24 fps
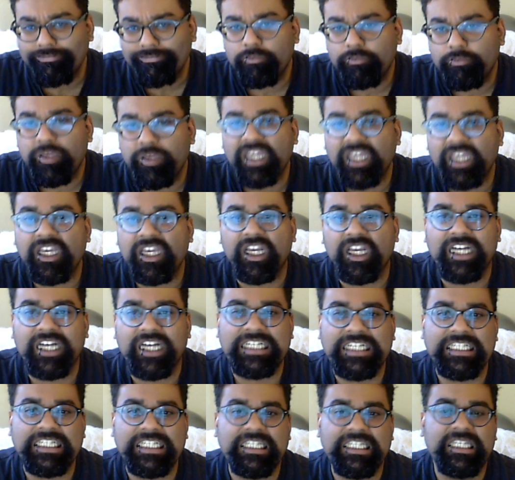being a
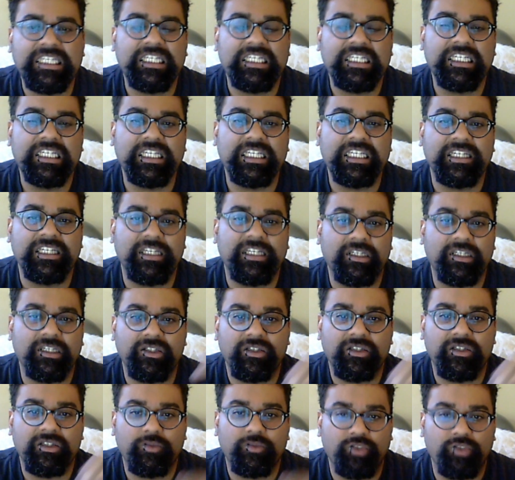goth
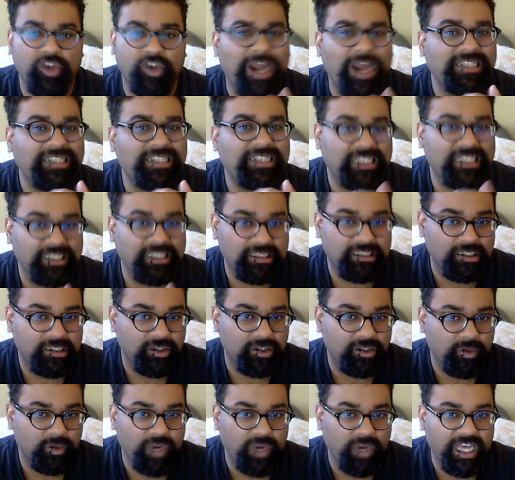entails dressing a
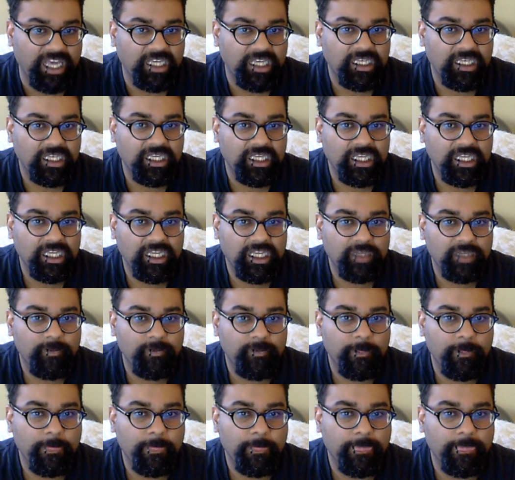certain way,
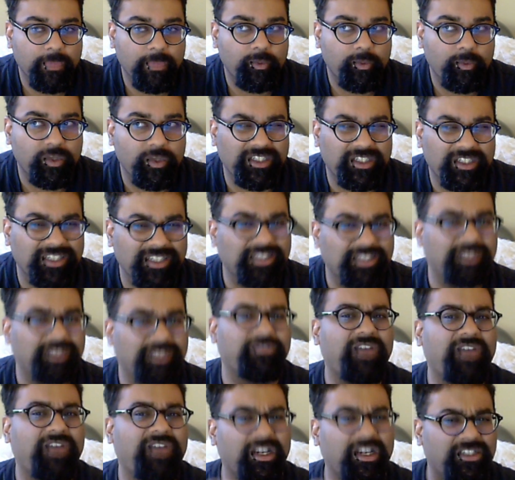which is a
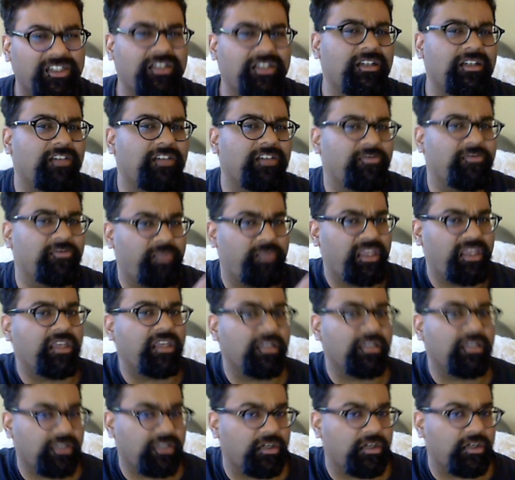function of
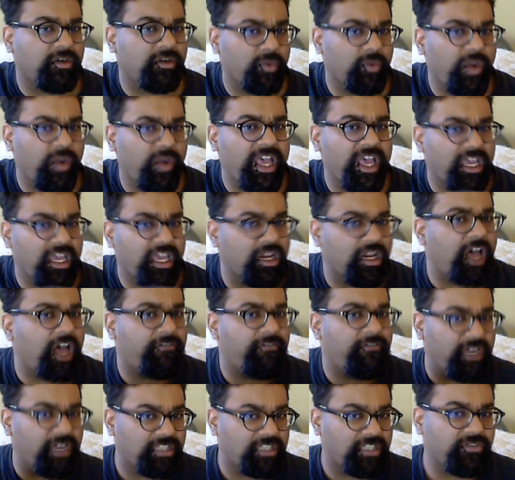being a certain way and
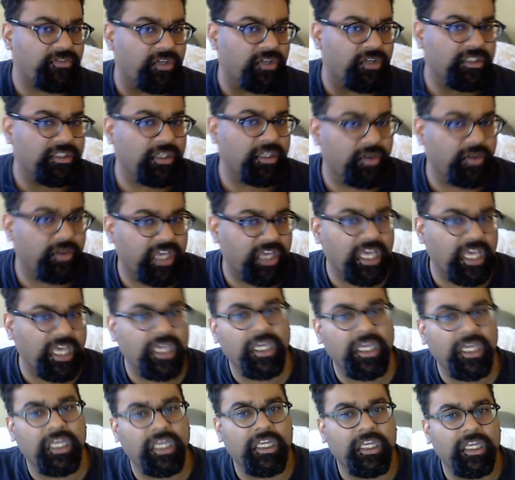not vice versa, okay?
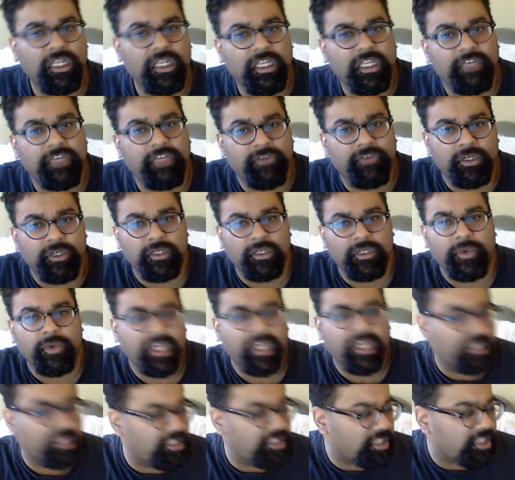If you're doing
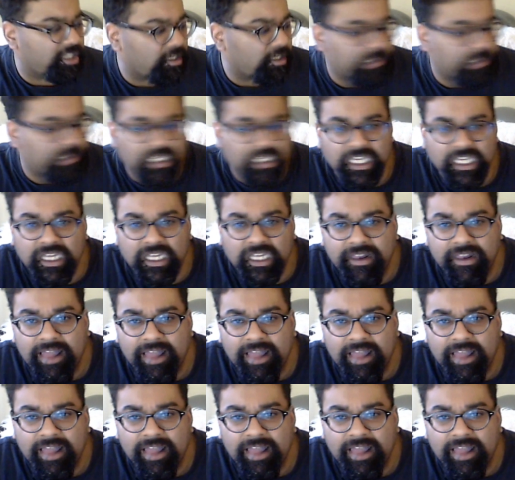it legitimately.